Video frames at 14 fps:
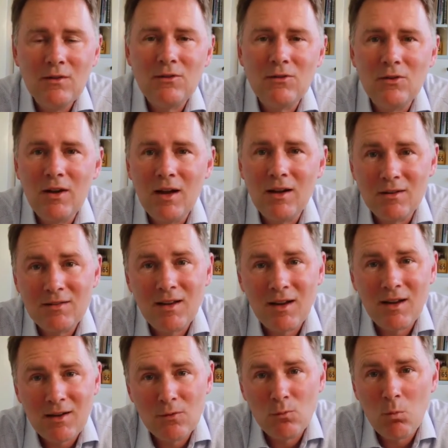to get a
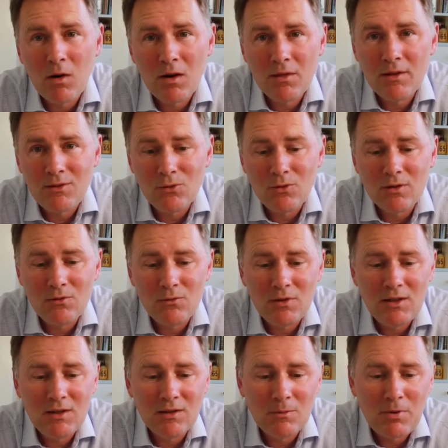second one that you can
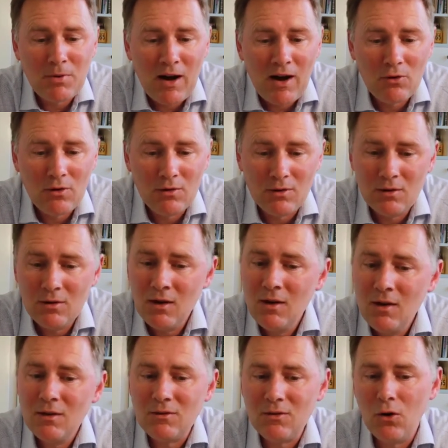read in parallel.
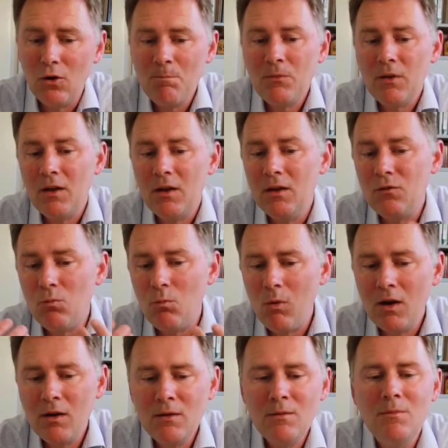So if
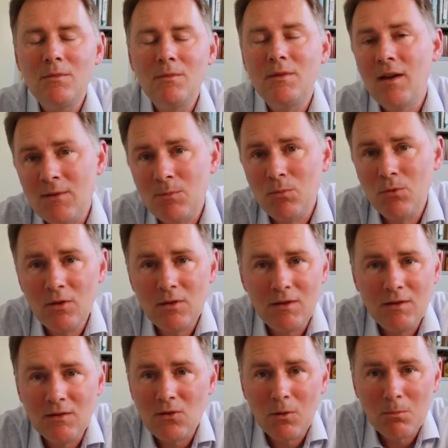one textbook
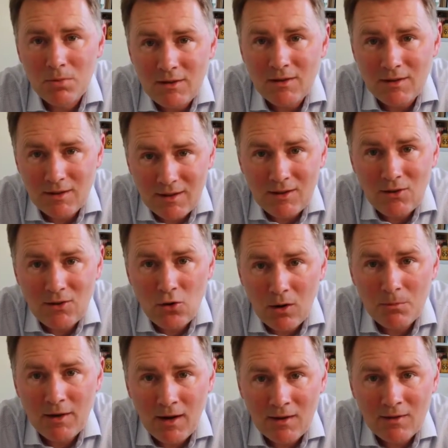is completely
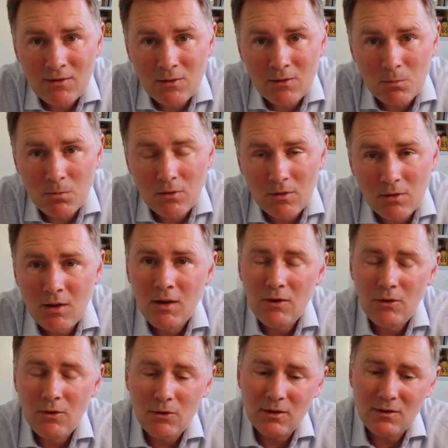incomprehensible,
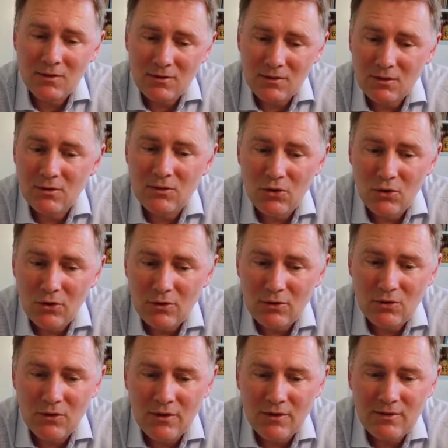you can still turn
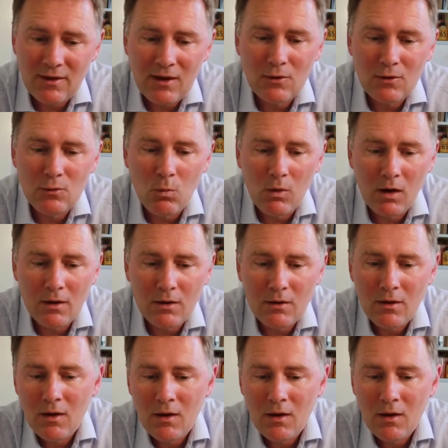to the second one